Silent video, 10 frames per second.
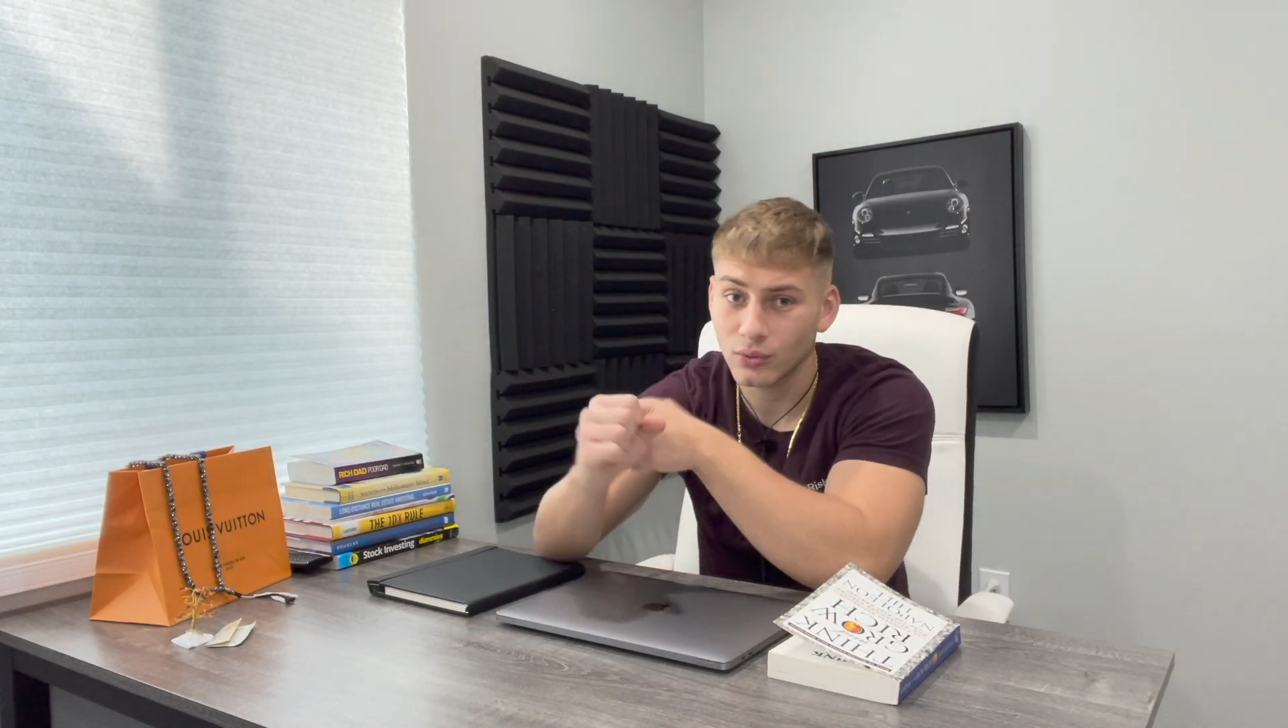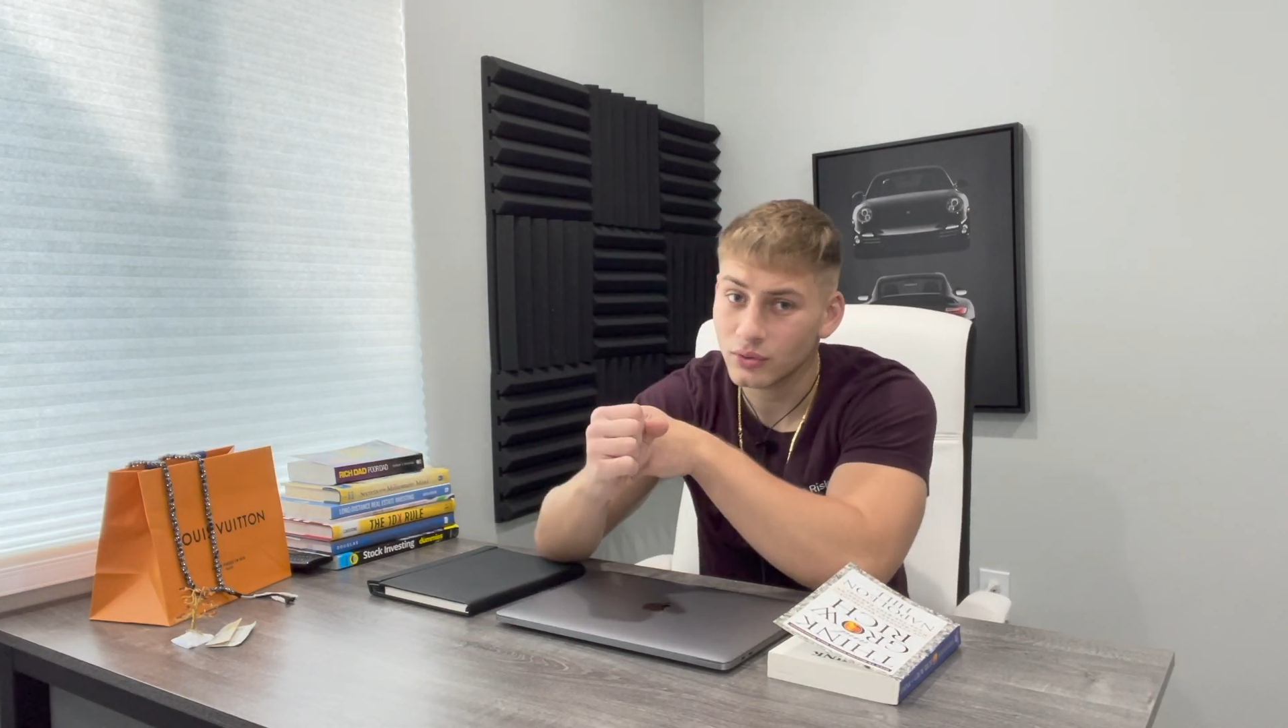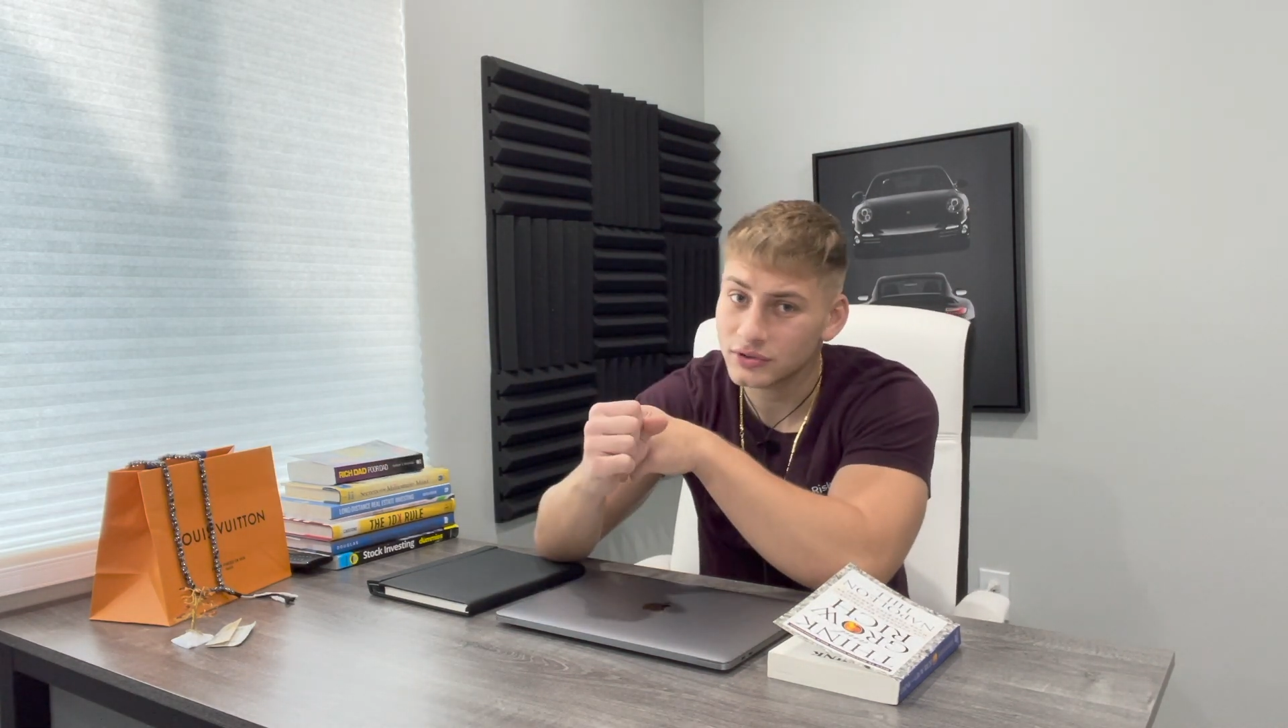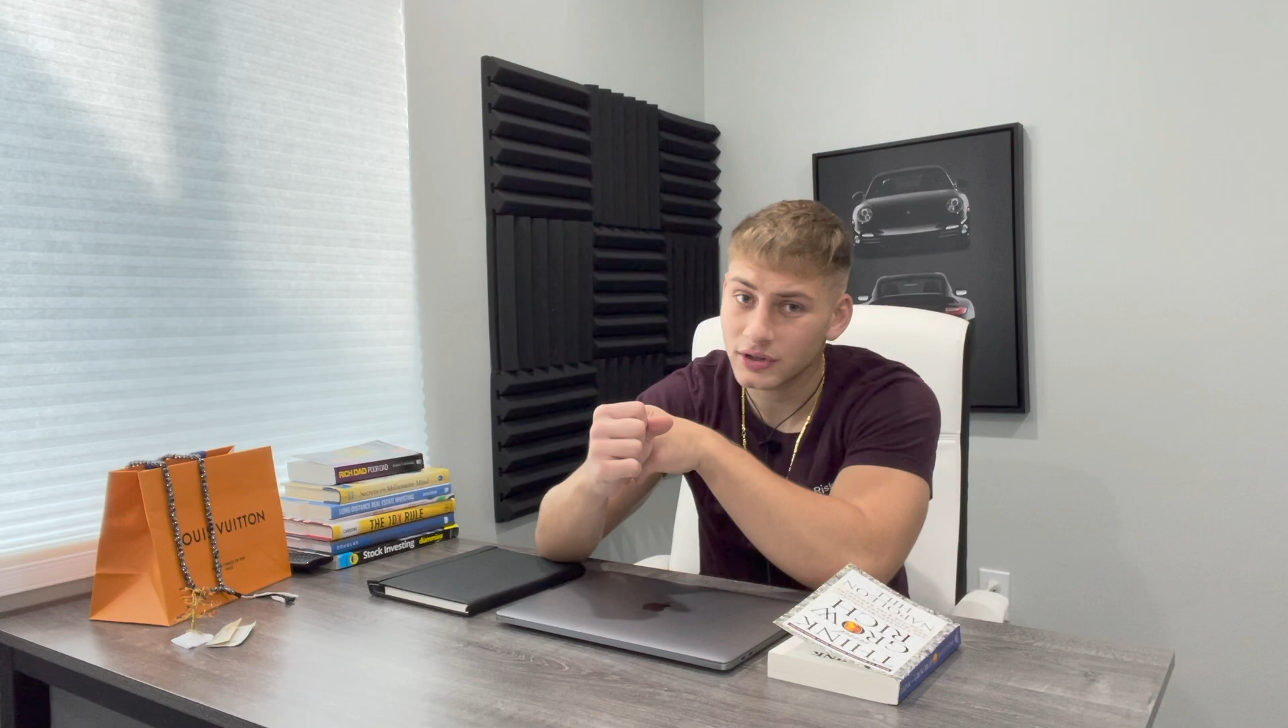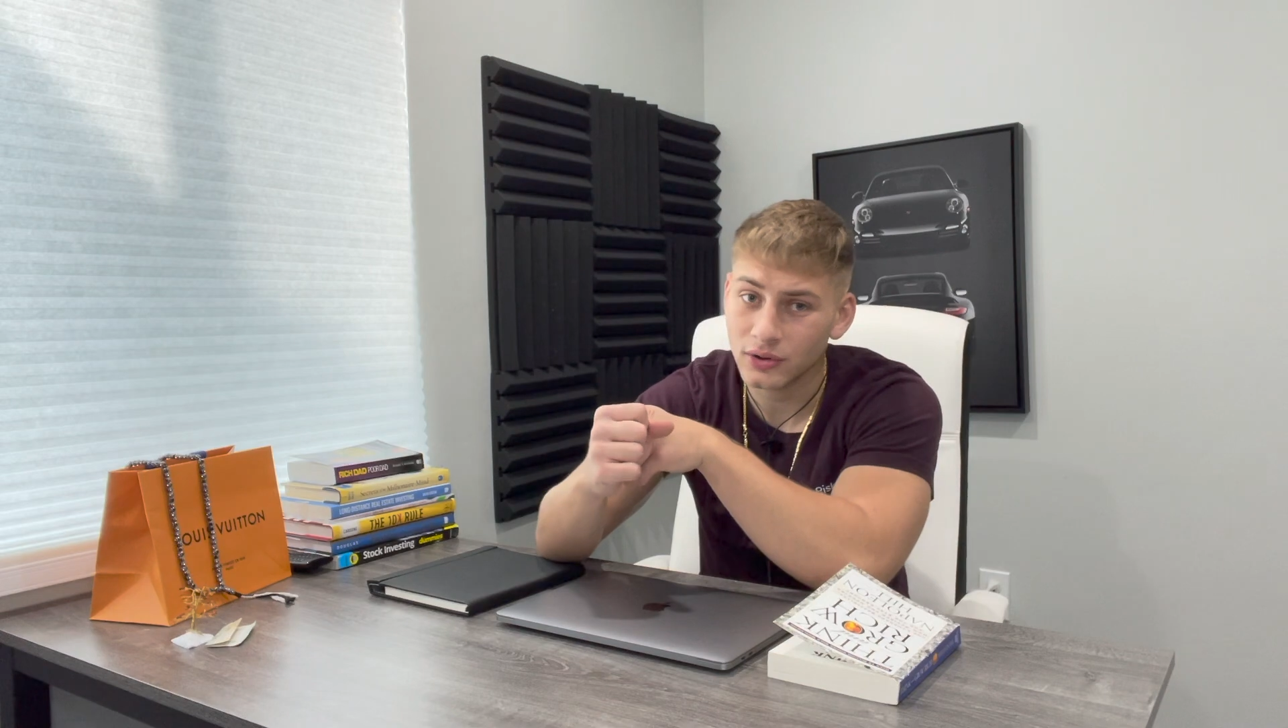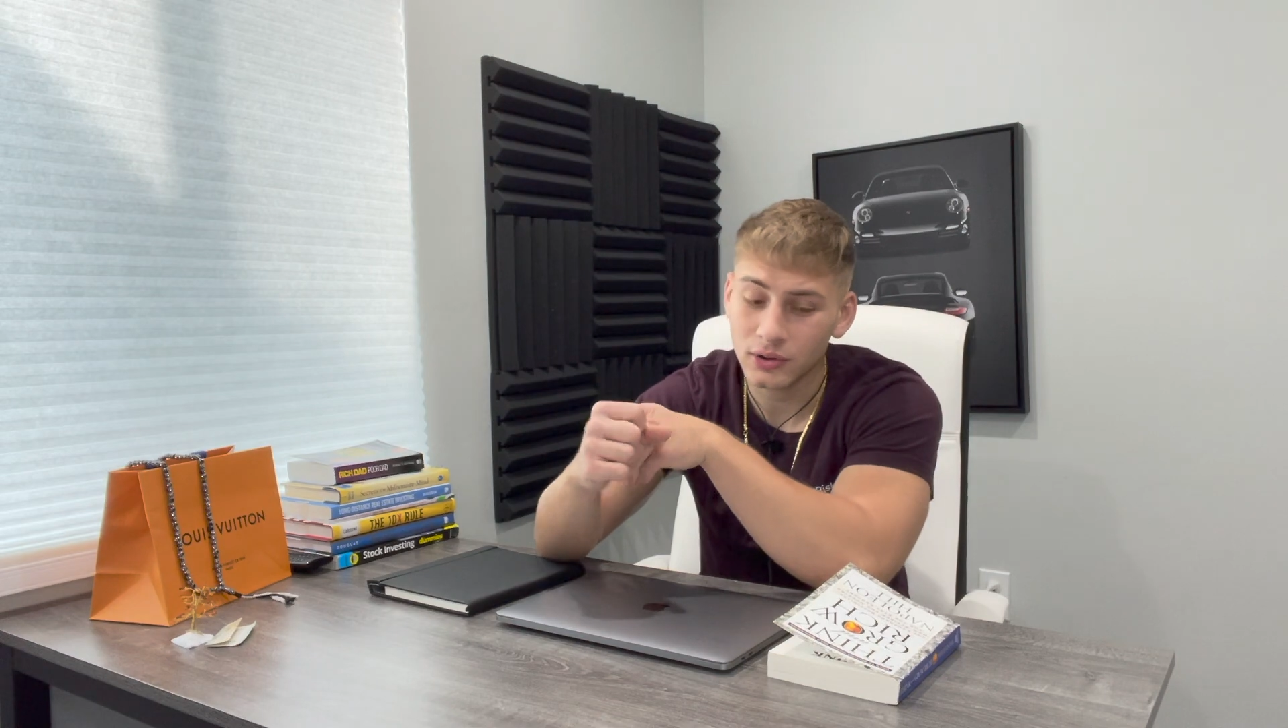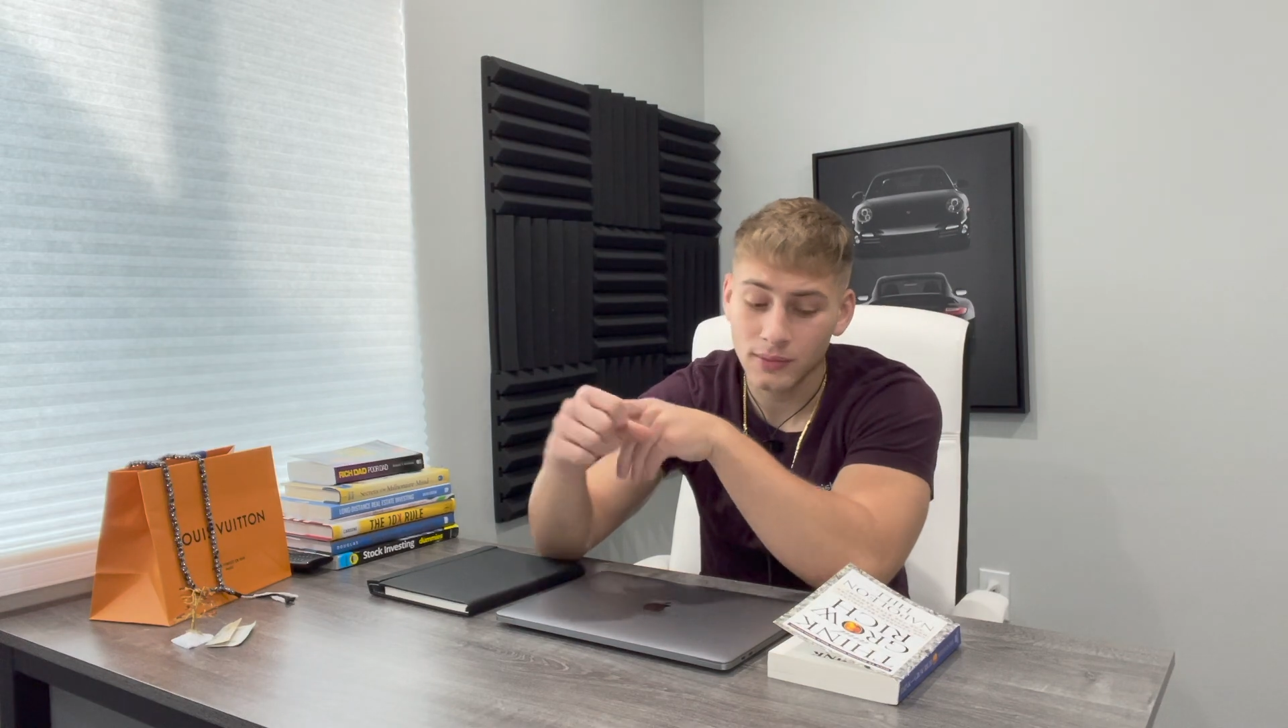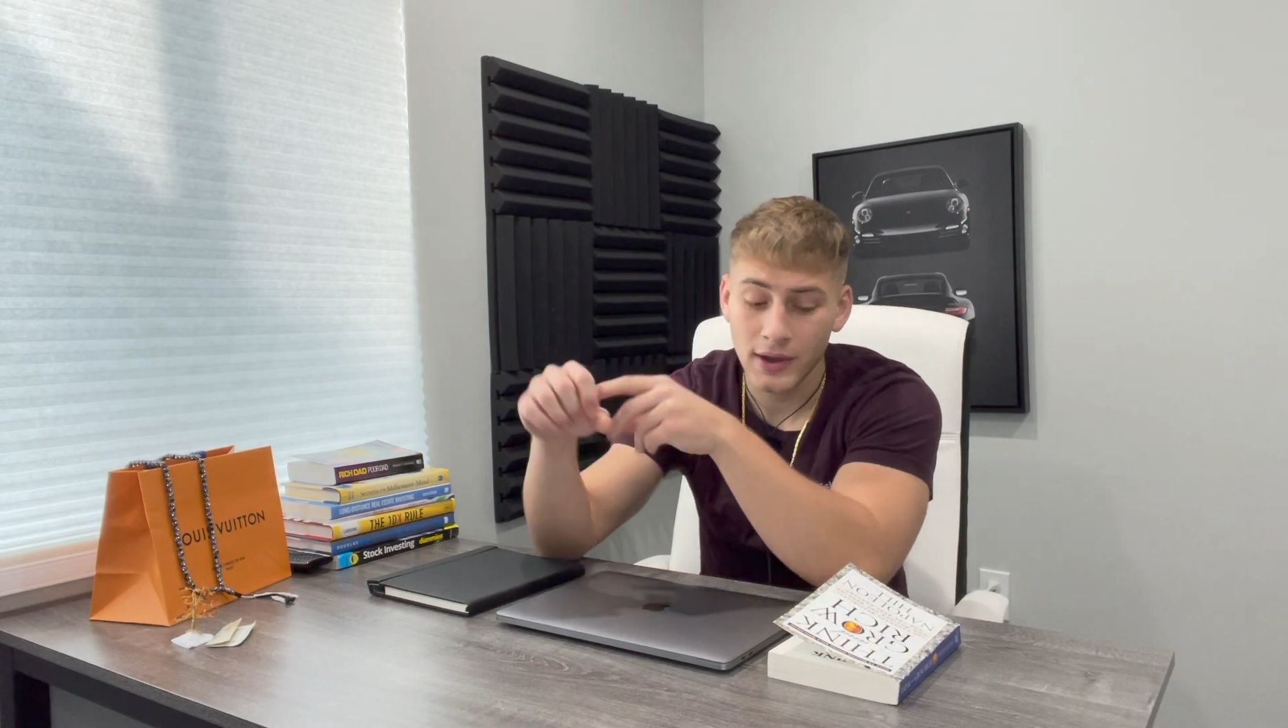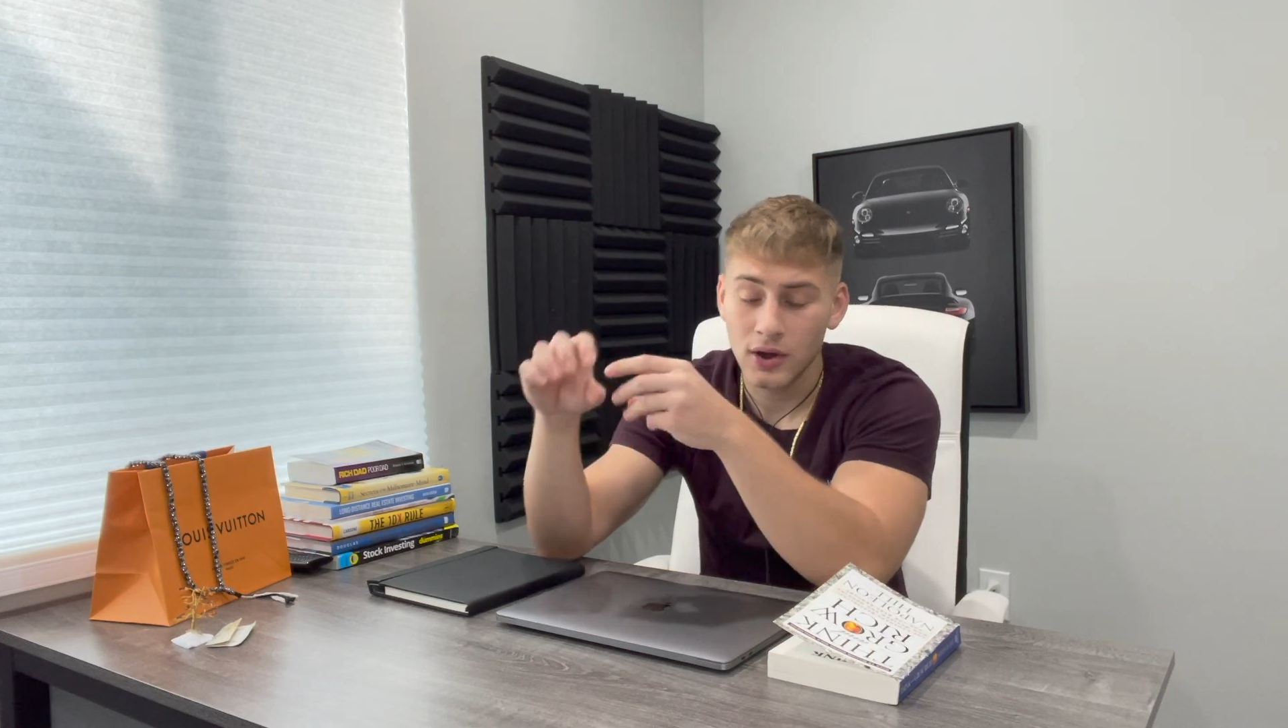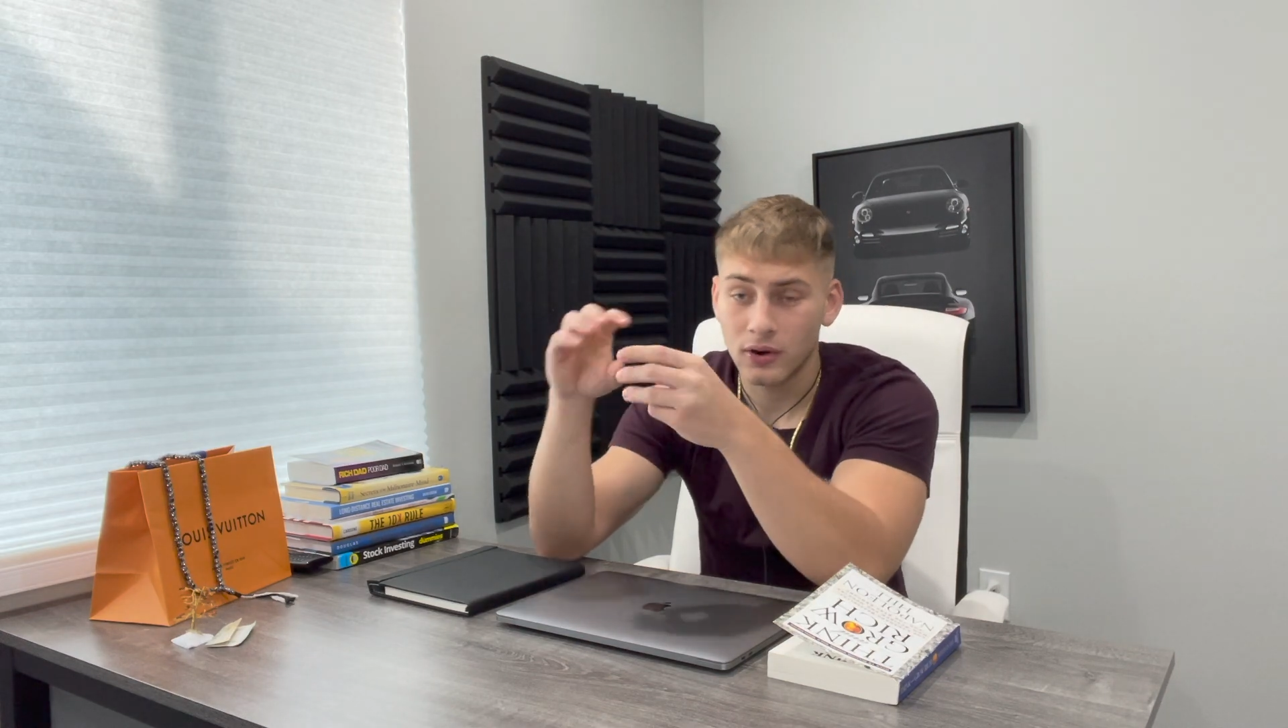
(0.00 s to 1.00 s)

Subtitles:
rules a little,